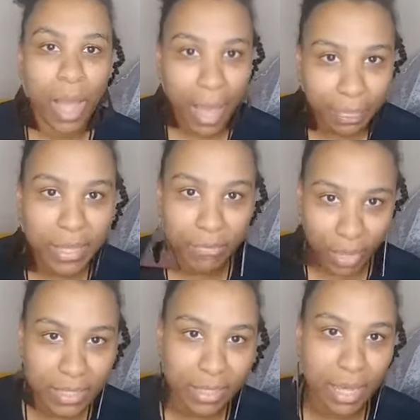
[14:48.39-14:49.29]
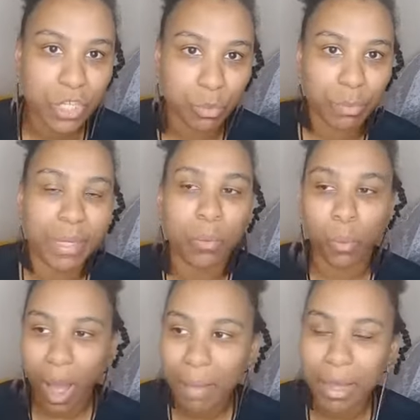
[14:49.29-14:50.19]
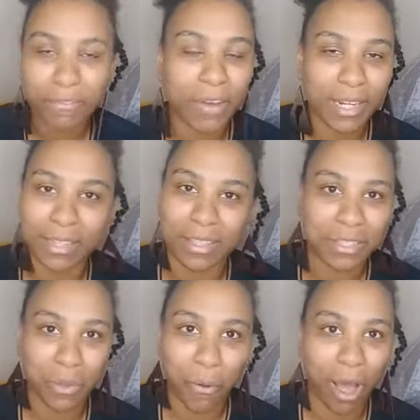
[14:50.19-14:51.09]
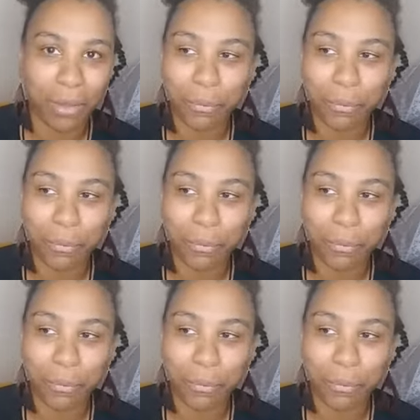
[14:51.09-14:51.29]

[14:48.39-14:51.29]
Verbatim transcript: And the investigation would be, why am I finding this so hard?